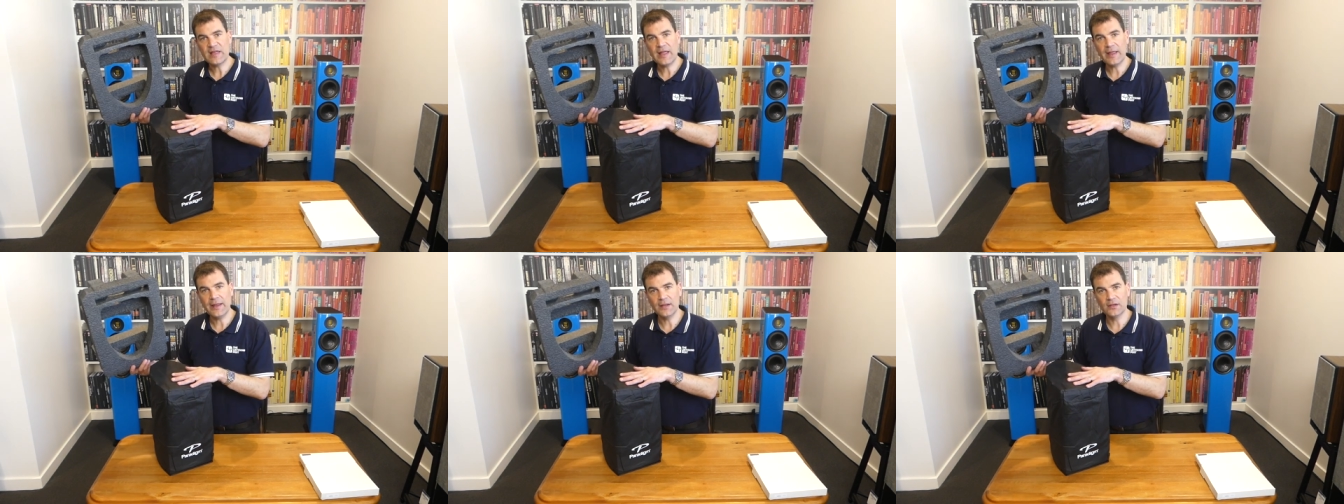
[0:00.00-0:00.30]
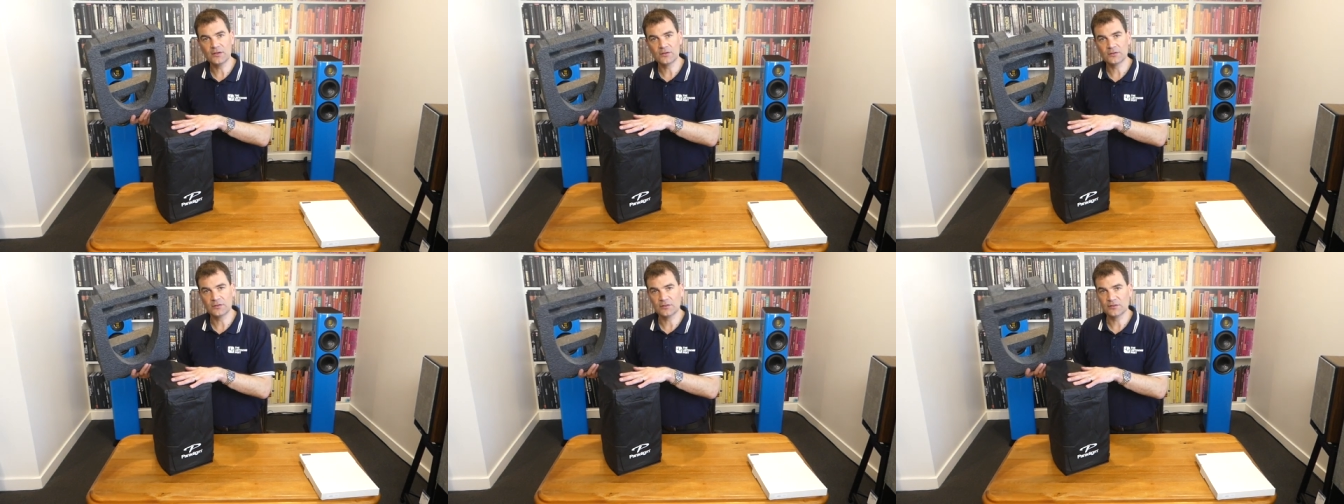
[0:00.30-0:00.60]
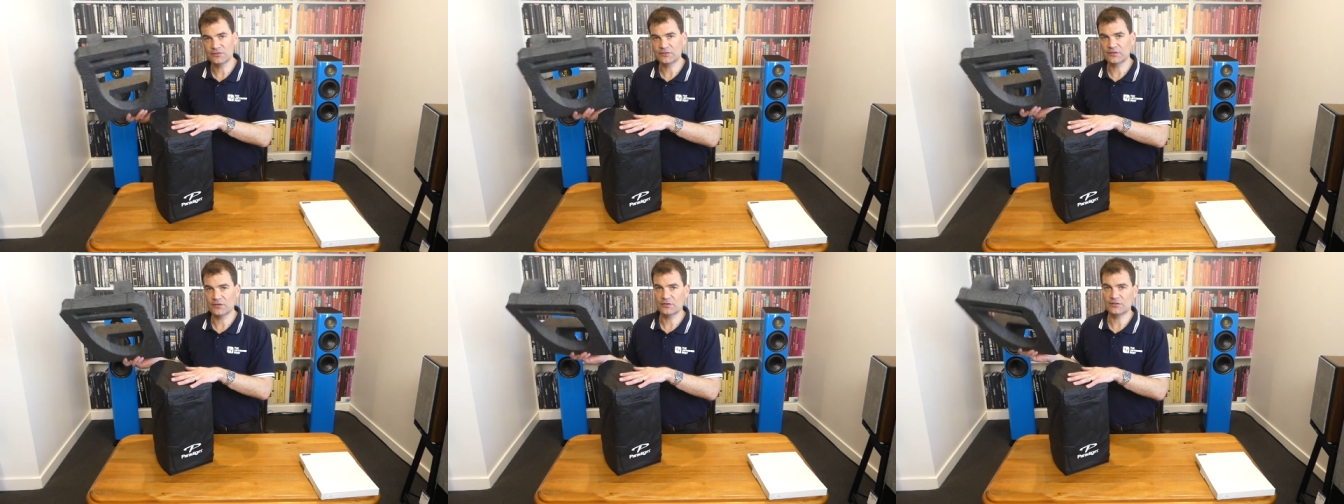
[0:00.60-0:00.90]
angle
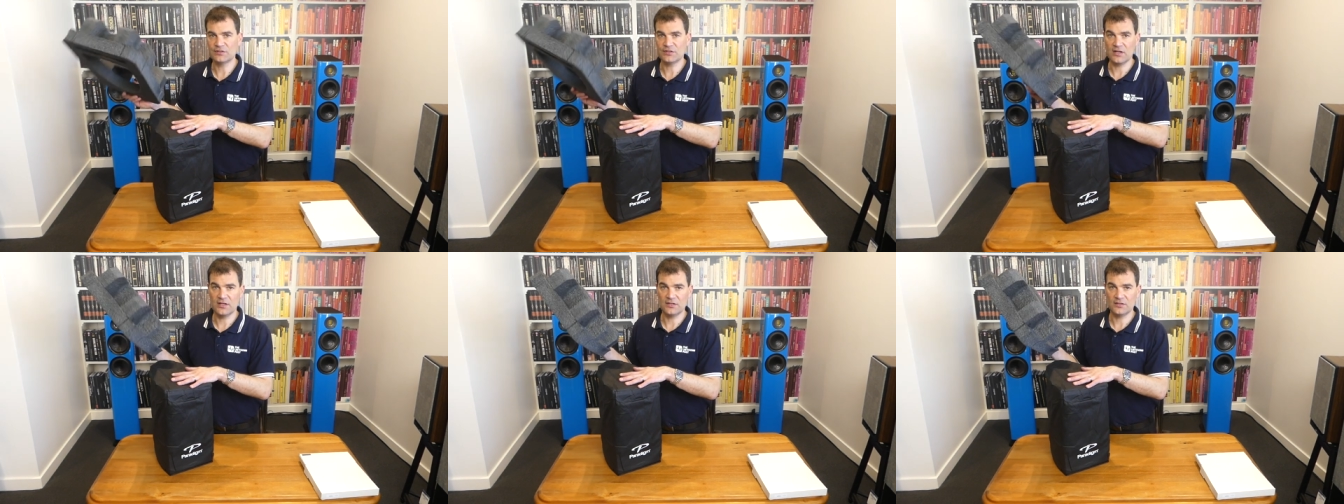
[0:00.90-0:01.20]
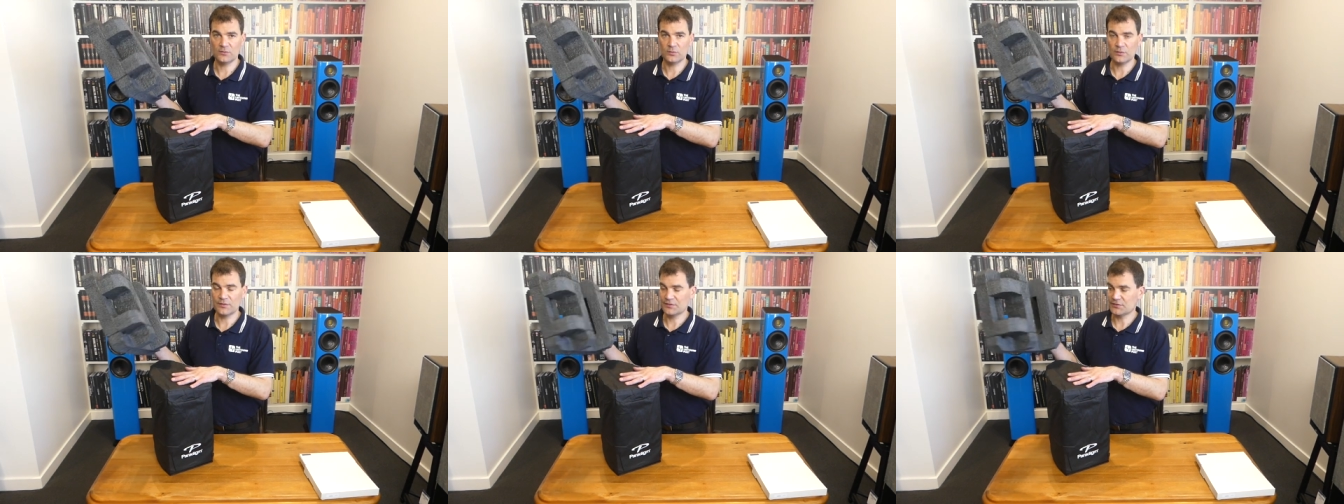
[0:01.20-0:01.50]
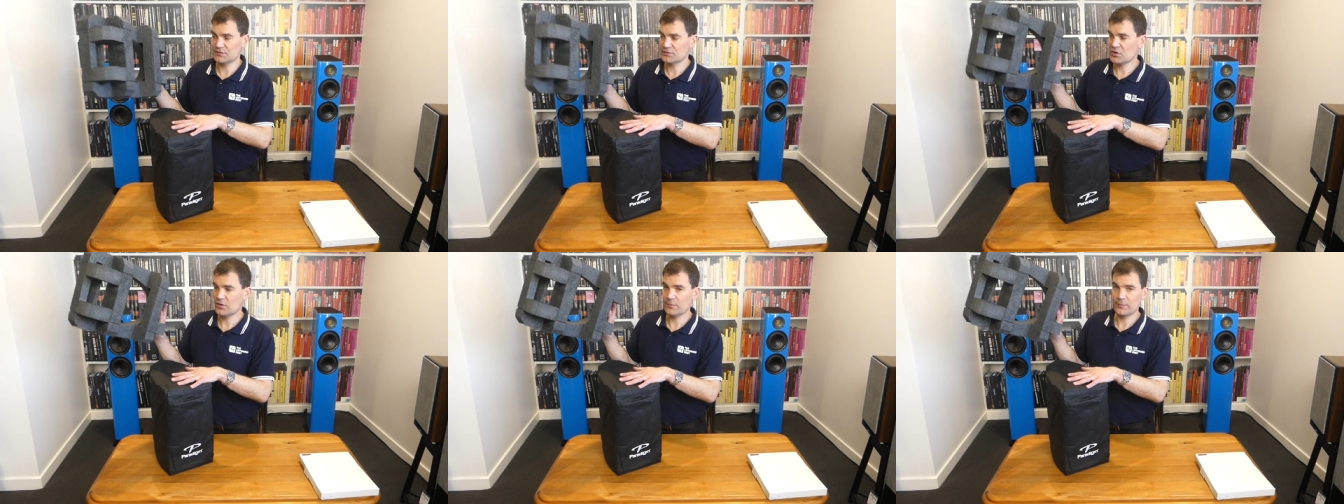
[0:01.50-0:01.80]
associated with the
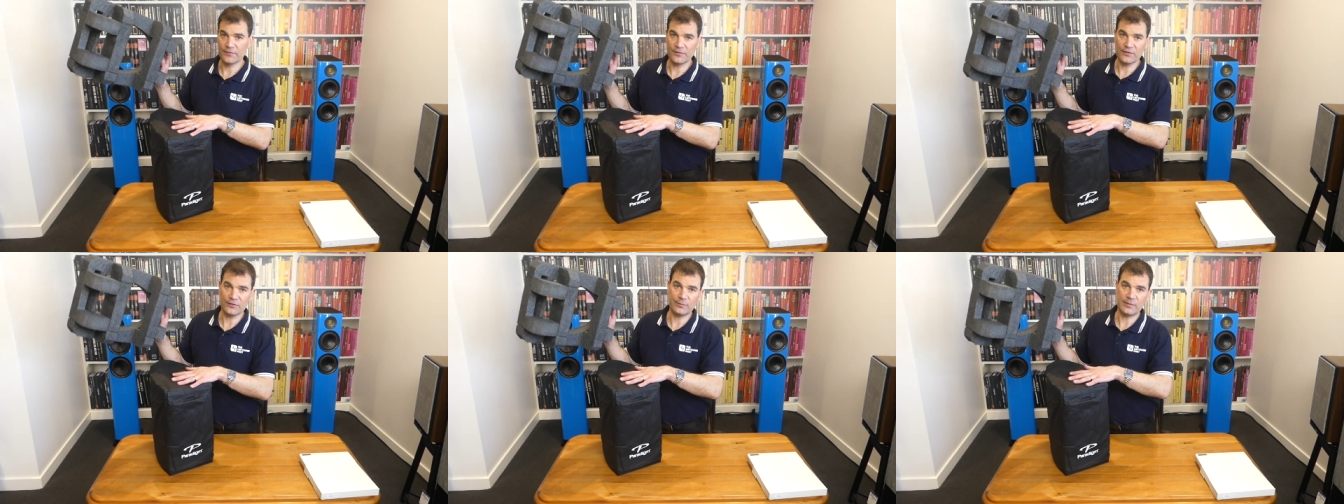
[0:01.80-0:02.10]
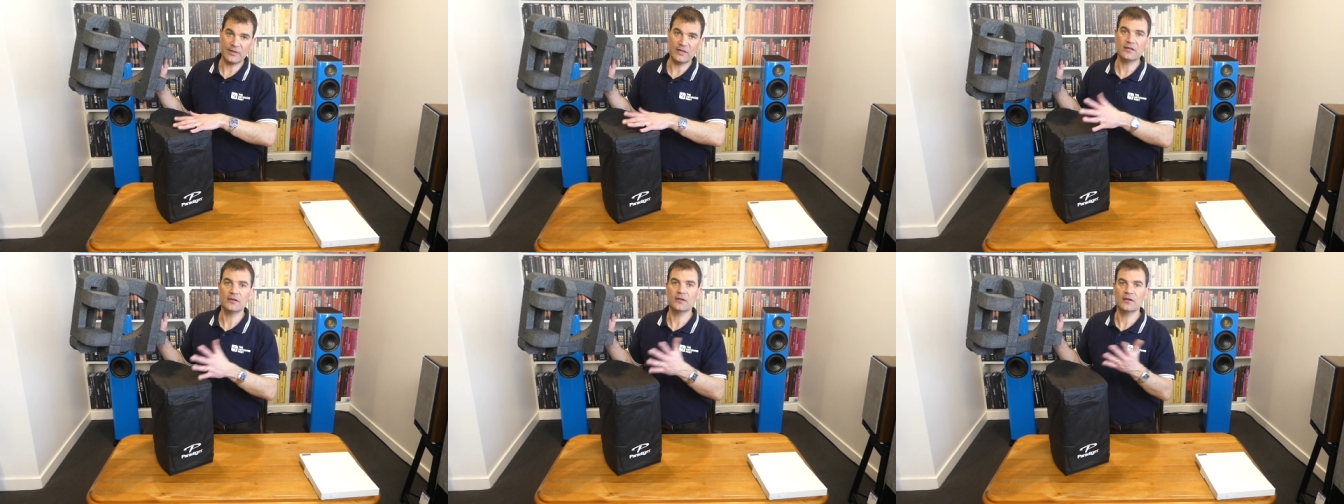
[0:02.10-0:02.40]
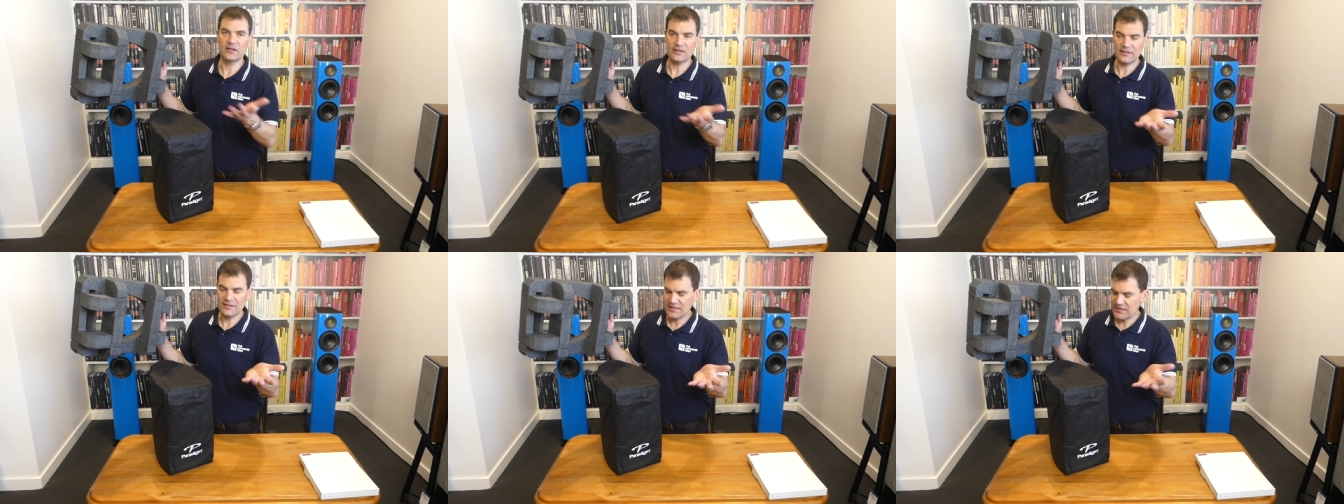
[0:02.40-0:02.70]
top of the speaker,
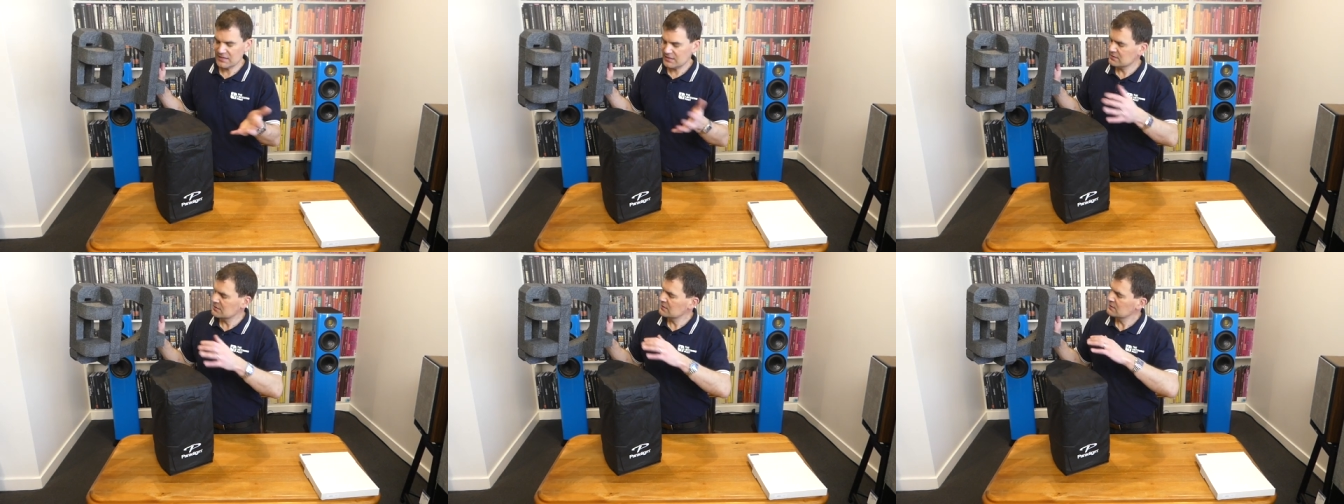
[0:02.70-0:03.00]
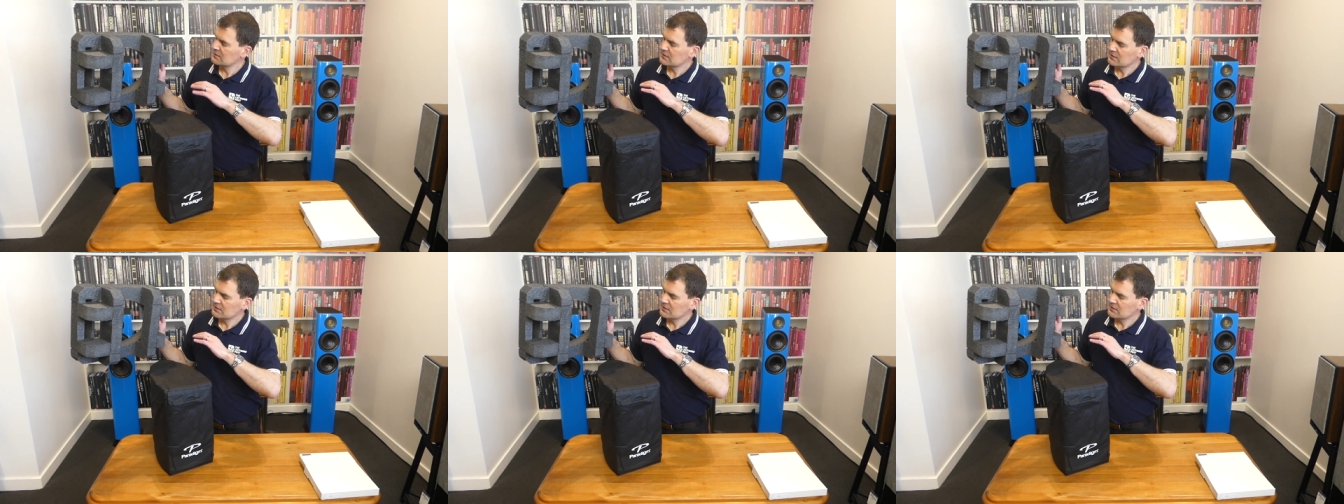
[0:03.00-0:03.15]
and again